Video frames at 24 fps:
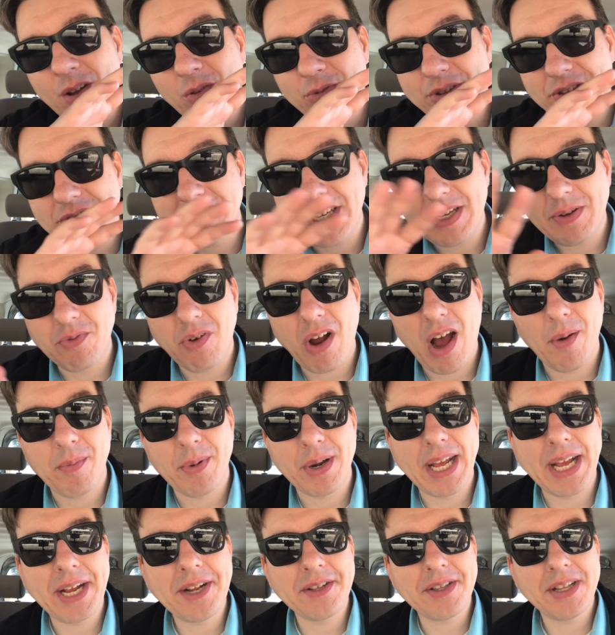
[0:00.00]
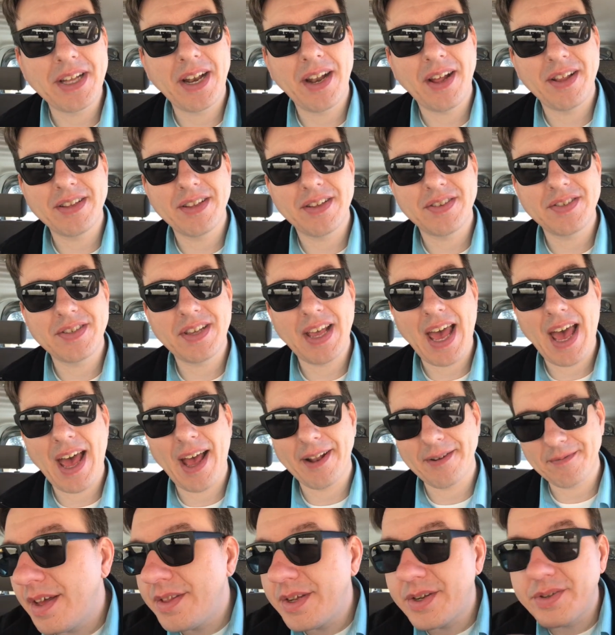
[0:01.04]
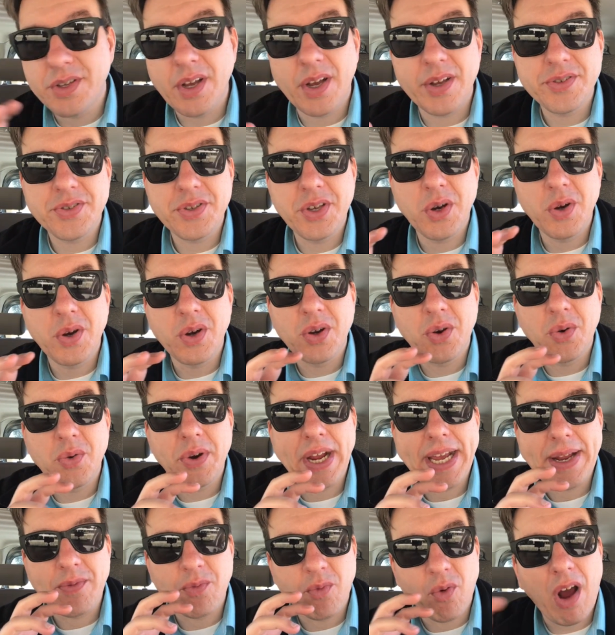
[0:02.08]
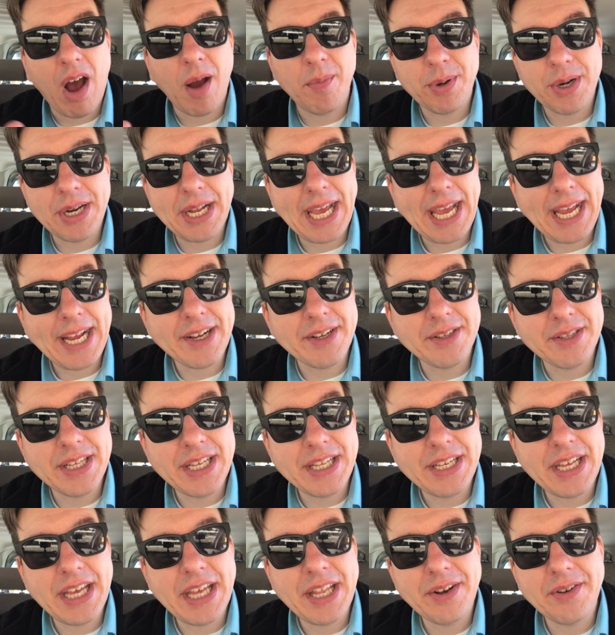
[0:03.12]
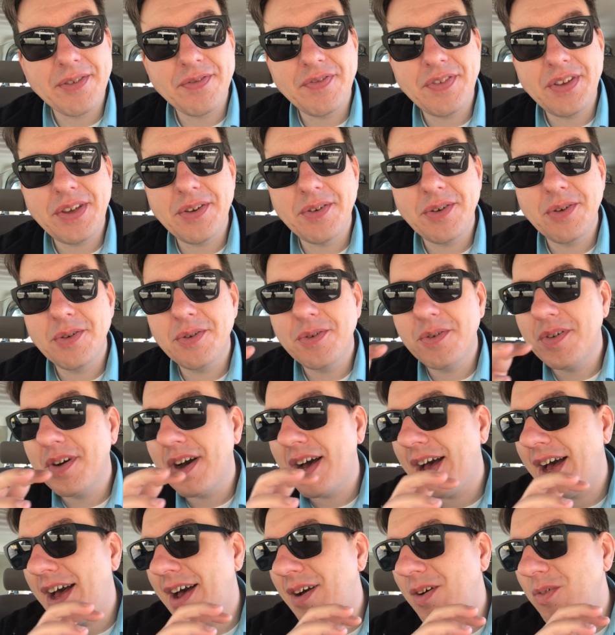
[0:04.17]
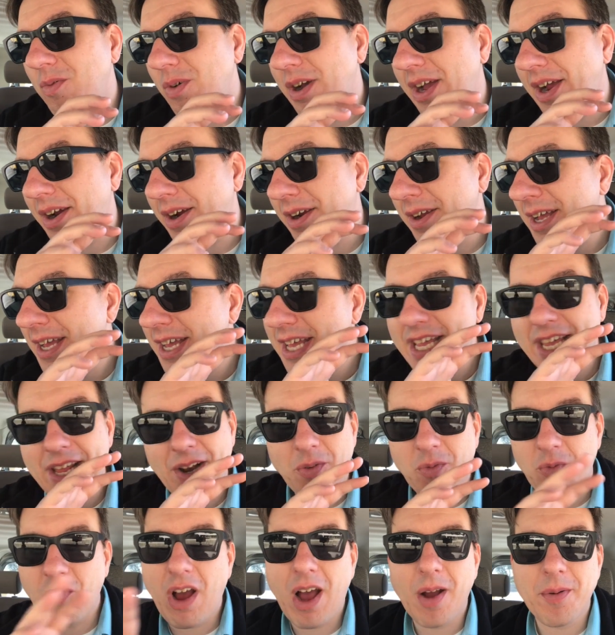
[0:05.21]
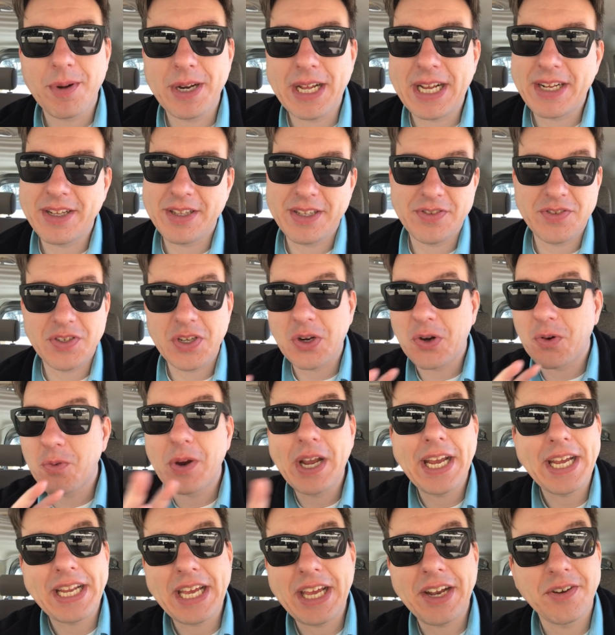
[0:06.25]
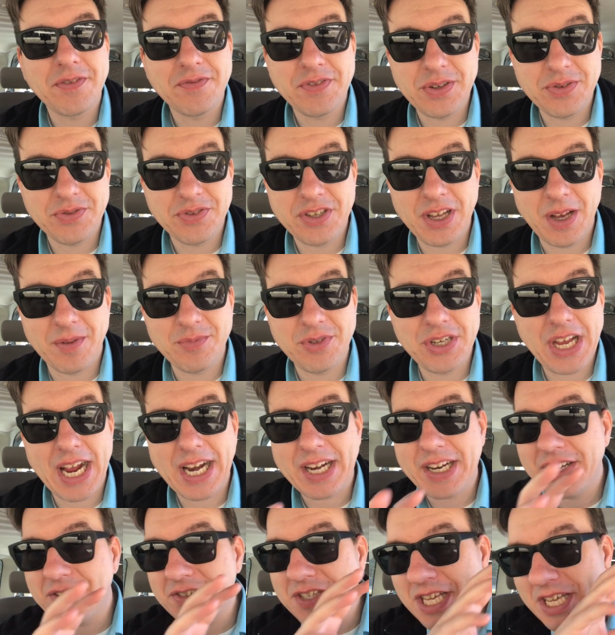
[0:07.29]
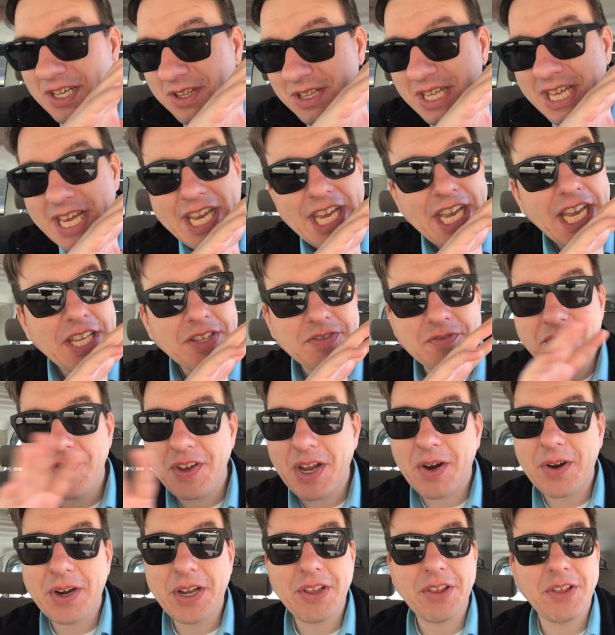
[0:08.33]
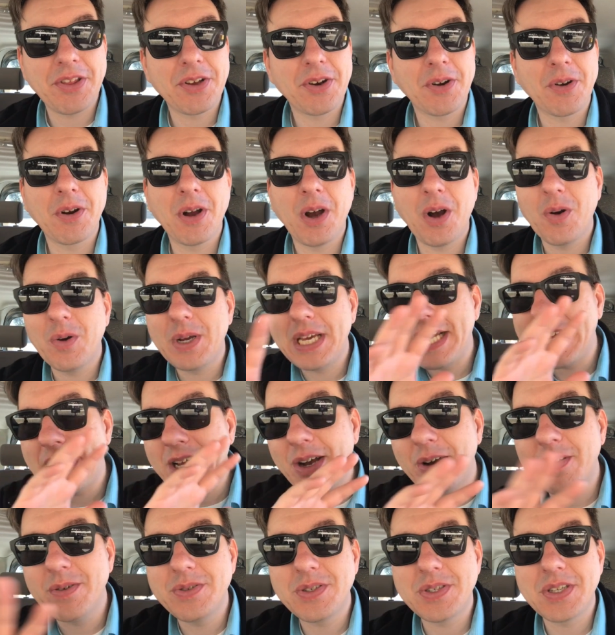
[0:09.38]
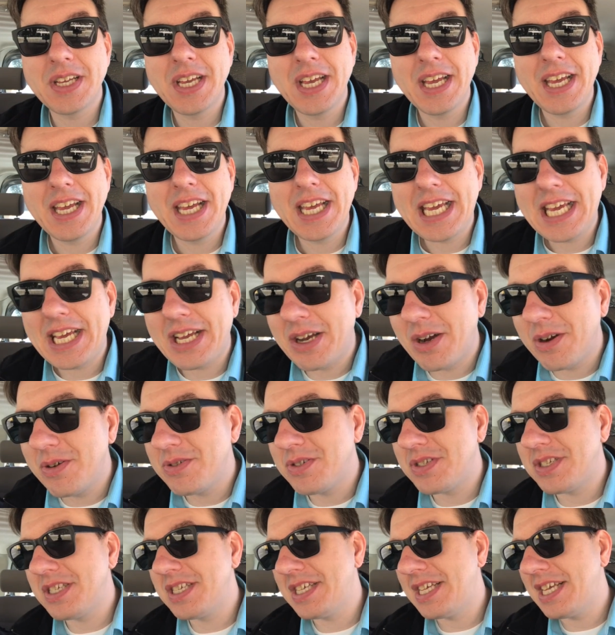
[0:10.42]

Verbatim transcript: We see Robert Englund on the set. There's also a great Robert Englund interview uh, where you know Robert Englund's a great interview subject because he'll he's very thorough. He goes he goes